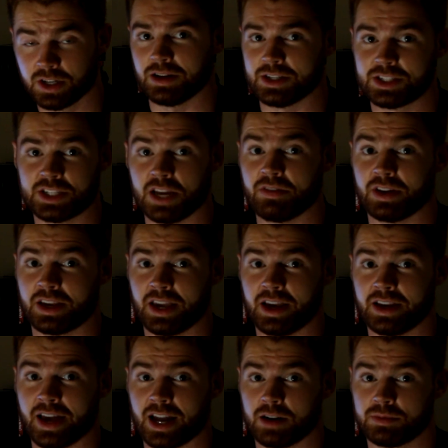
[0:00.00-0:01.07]
A Stephen
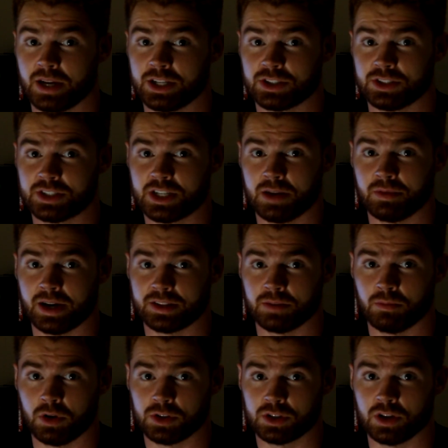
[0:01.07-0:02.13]
King adaptation seemed like the
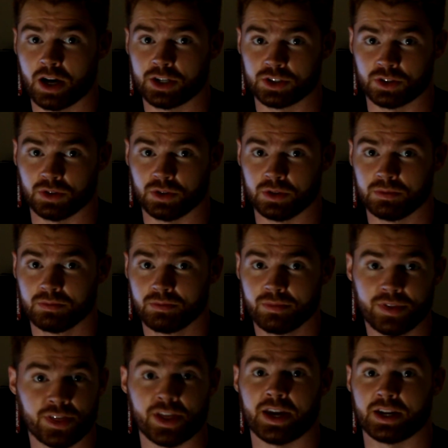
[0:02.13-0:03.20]
most logical
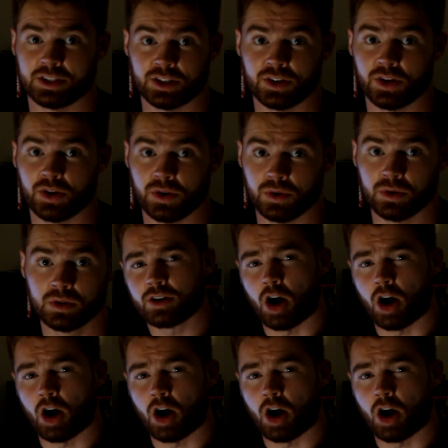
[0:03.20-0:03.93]
thing to do.